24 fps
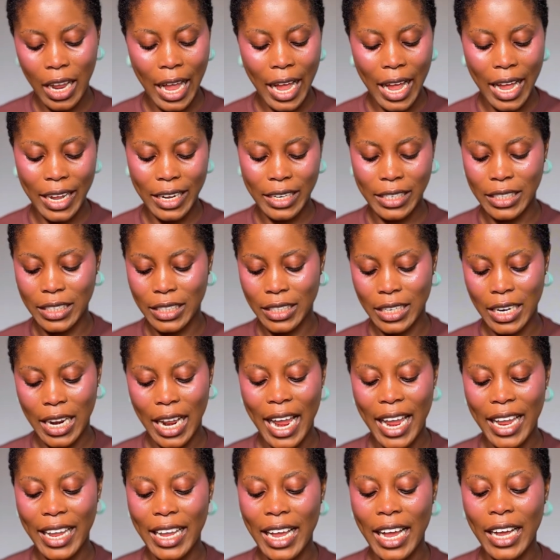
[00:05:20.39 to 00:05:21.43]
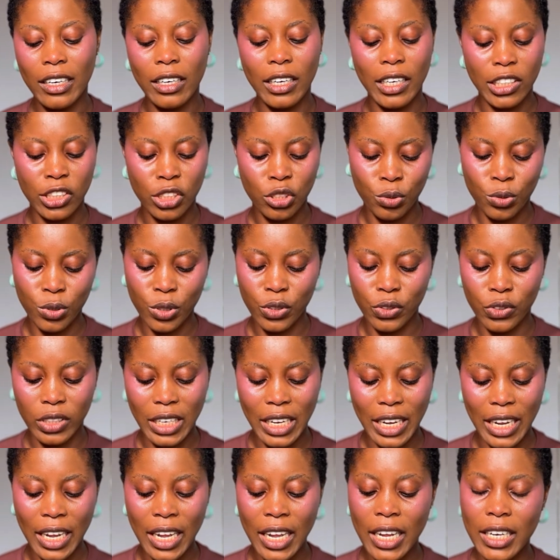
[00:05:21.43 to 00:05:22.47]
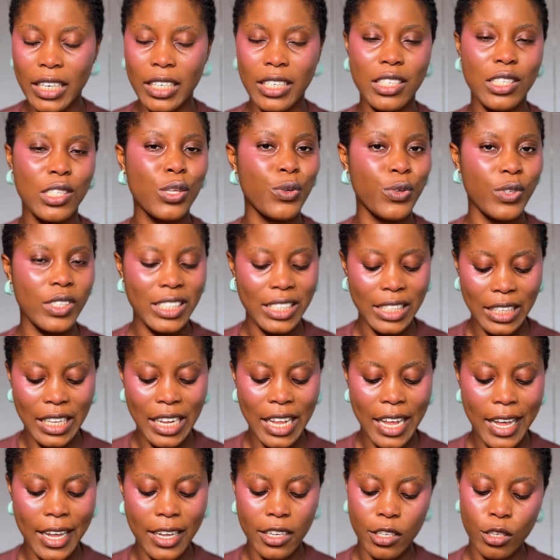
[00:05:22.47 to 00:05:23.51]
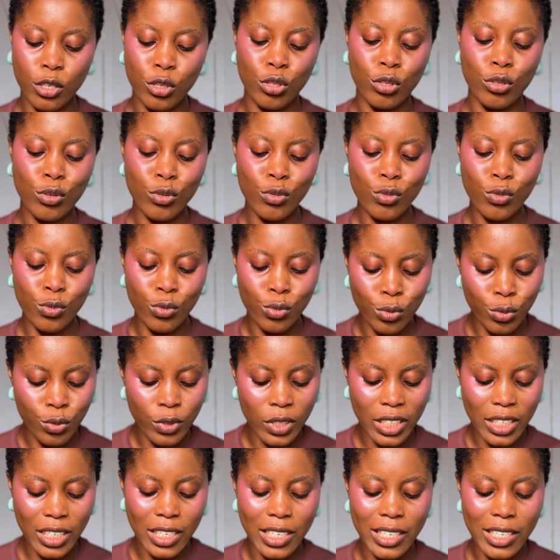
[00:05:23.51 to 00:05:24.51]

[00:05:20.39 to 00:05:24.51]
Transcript: and I can assure you that this concealer is so good.